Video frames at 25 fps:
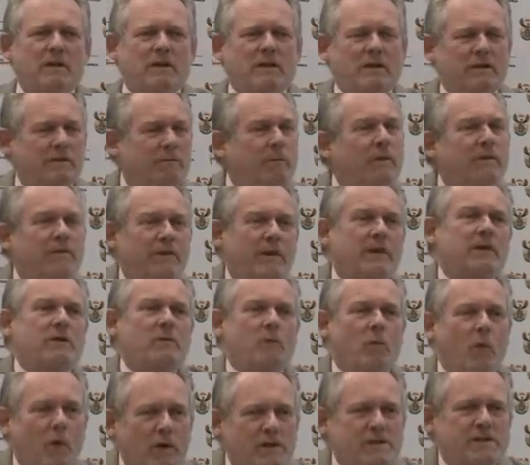in fact, it
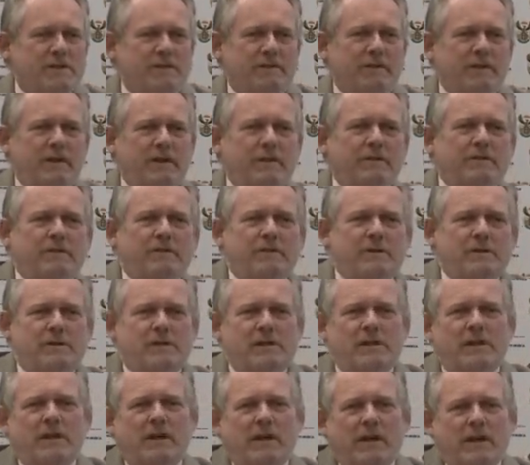was the very
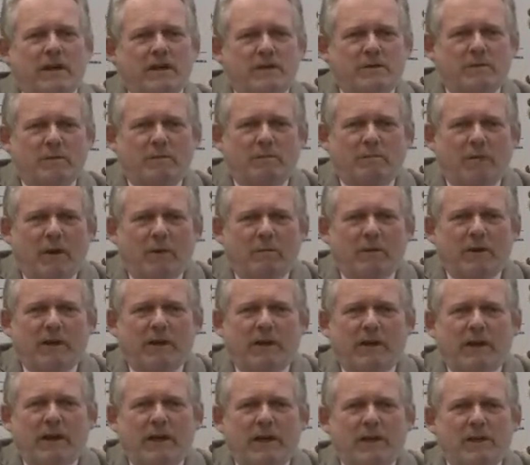first engagement, public
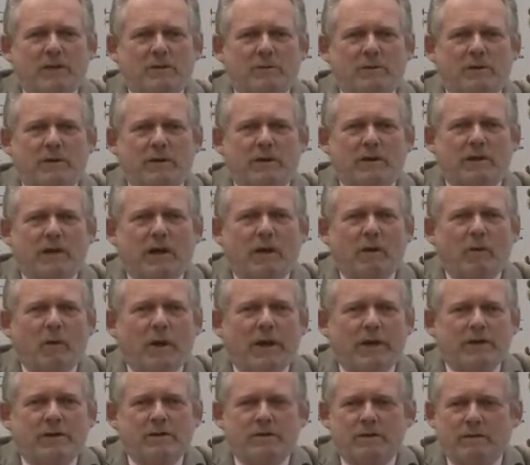engagement that I
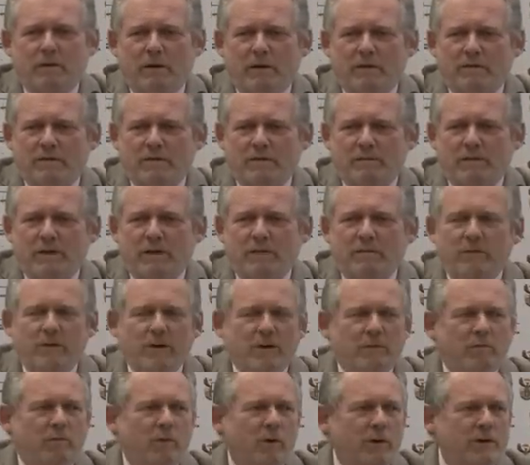went to after being
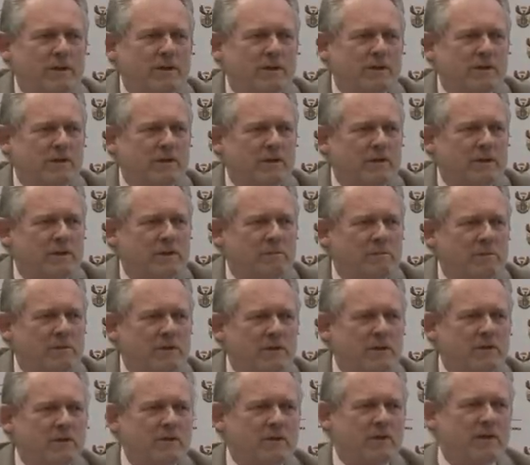reappointed to this
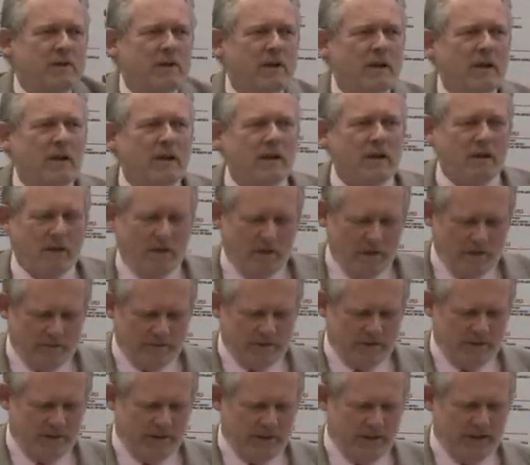position
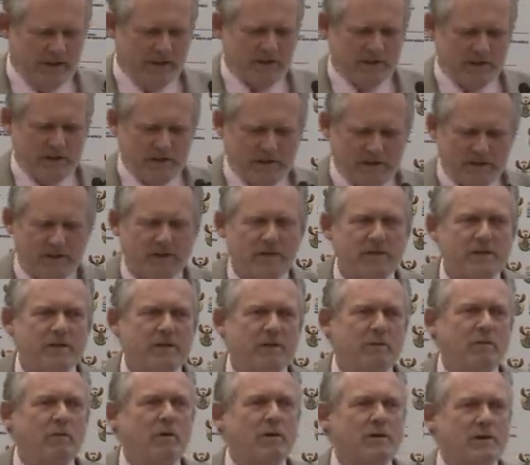after the elections this
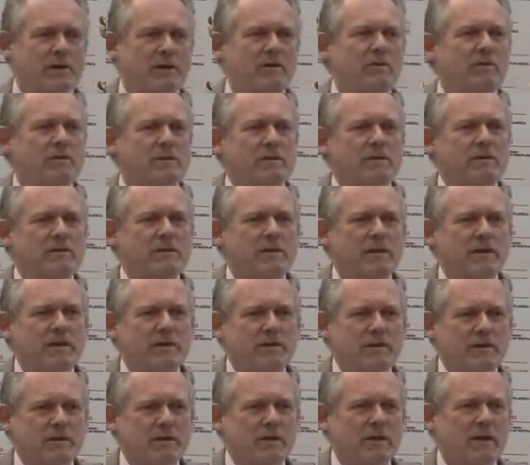year was a
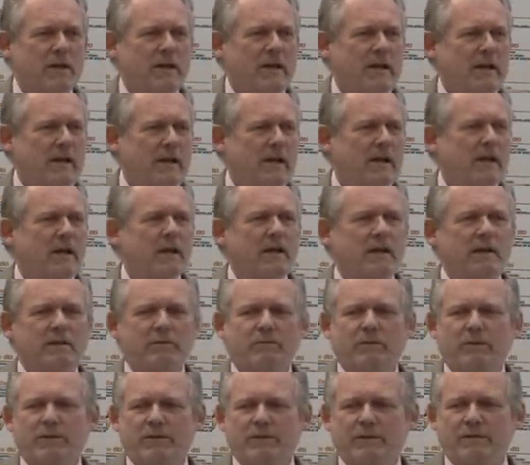consultation uh,
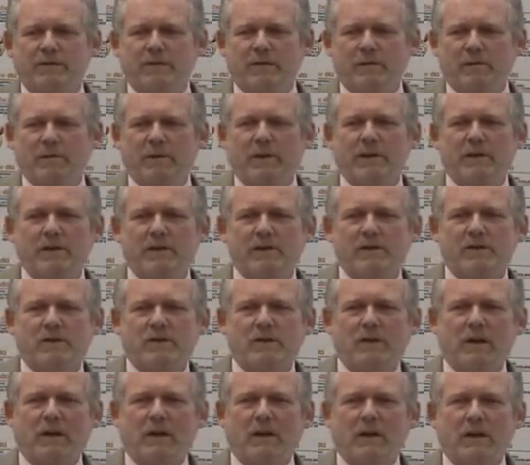with the film
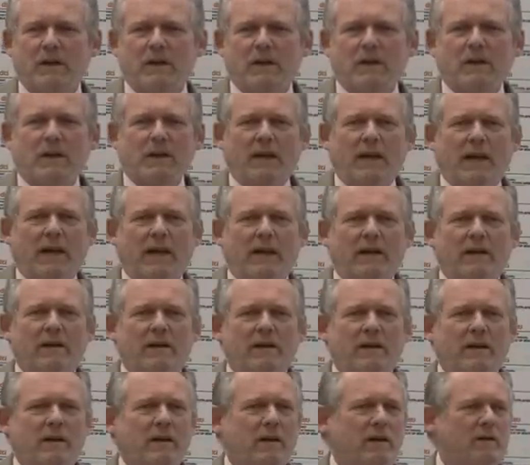industry.
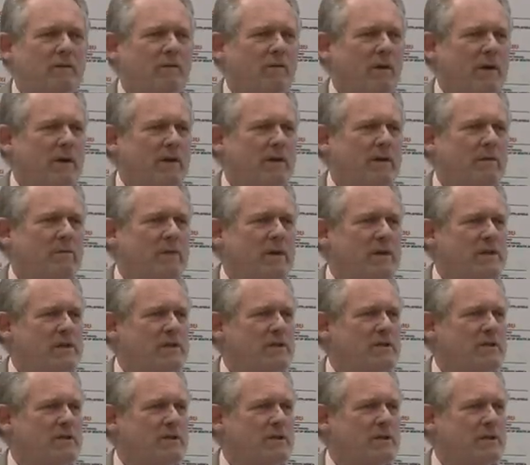And uh, one of the
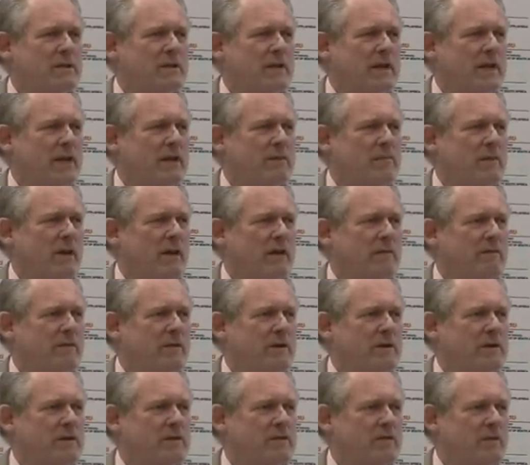messages that came out
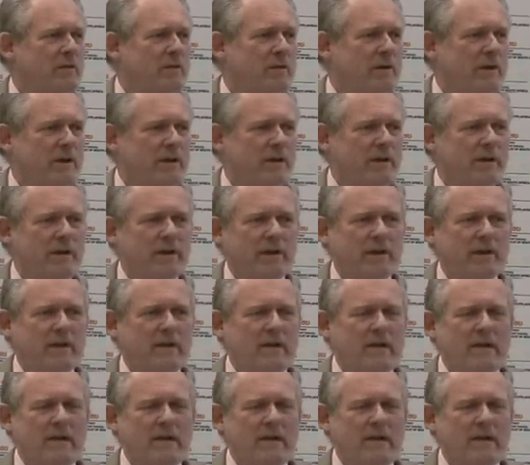very strongly there